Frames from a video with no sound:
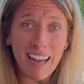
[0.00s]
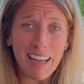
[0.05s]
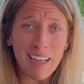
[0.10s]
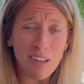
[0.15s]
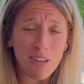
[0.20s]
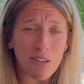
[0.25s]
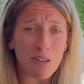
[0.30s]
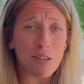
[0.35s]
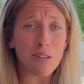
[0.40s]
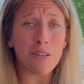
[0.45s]

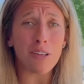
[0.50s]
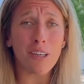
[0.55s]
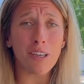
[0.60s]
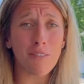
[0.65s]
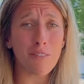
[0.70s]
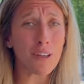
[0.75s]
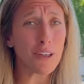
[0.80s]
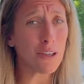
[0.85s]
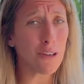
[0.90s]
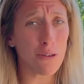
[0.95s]
ankle
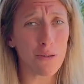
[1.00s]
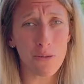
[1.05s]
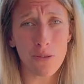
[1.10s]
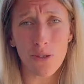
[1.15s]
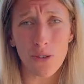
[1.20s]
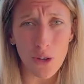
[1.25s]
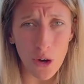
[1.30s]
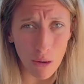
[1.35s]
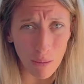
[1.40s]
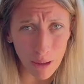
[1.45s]
giving you
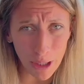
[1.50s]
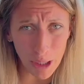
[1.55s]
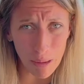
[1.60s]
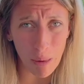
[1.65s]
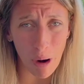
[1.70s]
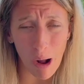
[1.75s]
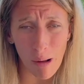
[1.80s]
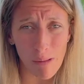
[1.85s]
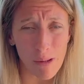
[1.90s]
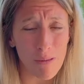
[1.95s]
so many
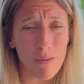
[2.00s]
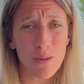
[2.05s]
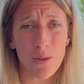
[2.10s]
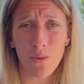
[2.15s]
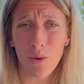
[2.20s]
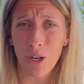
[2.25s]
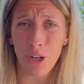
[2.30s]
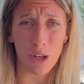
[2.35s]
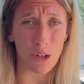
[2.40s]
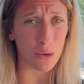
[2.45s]
problems
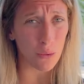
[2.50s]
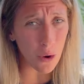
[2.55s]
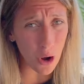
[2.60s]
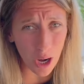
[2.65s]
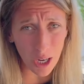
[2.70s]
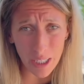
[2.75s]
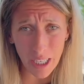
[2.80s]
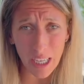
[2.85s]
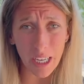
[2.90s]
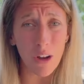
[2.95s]
when you're
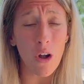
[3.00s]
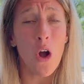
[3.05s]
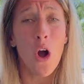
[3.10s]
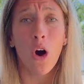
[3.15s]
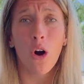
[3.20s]
walking